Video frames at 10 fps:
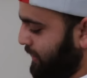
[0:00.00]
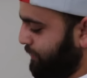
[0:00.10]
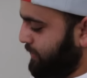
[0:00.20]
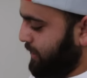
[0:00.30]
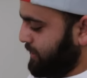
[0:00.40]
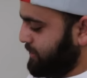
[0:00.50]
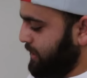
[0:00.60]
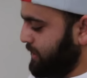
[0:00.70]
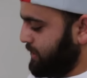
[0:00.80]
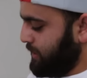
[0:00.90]
Love these.
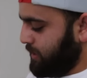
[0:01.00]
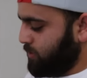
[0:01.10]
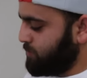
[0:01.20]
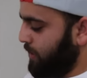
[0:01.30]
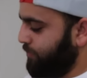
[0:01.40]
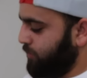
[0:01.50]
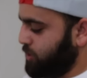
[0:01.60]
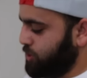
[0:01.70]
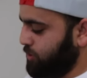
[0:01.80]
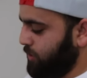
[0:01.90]
these. This was my
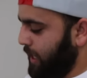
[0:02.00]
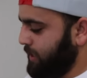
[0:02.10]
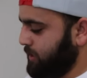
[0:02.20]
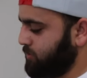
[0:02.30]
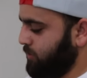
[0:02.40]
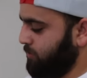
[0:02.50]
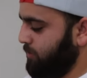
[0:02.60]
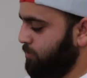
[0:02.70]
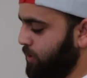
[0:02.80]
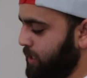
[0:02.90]
first shoe, not this one,
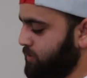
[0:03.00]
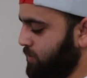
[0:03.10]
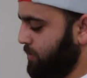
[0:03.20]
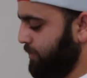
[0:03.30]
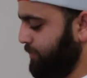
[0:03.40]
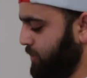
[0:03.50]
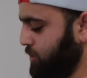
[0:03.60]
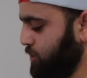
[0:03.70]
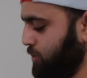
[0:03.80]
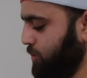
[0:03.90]
but Breds were my
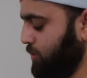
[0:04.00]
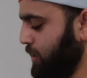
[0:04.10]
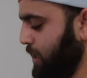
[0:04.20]
first shoe.